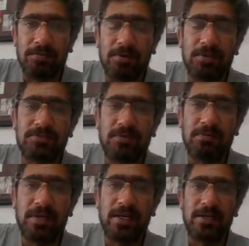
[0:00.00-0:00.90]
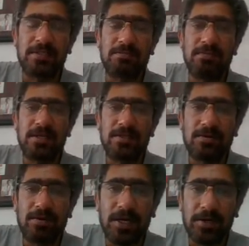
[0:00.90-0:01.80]
because for me it is better
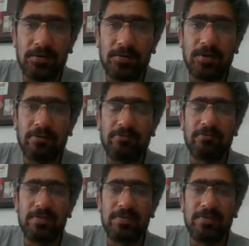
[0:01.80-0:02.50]
to let go of